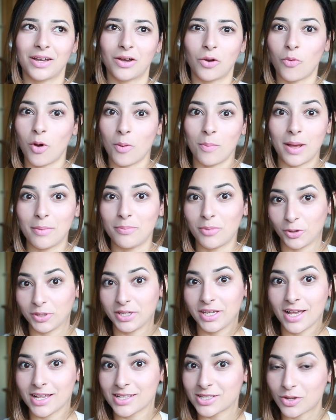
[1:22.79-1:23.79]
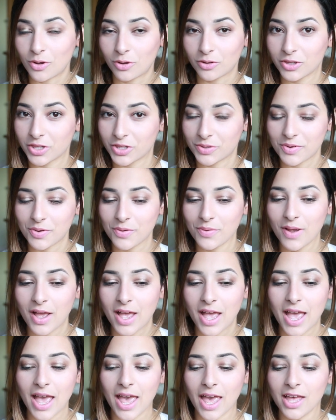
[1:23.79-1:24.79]
what my body has gone through.
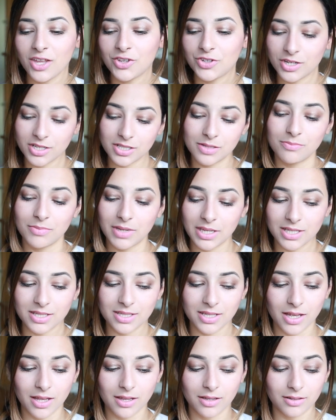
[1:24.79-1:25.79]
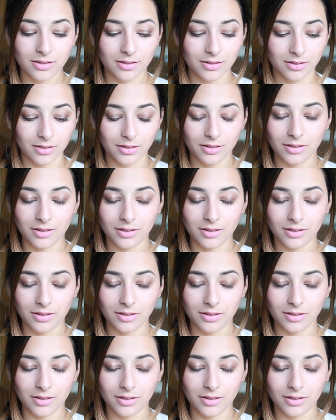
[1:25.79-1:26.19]
It just means that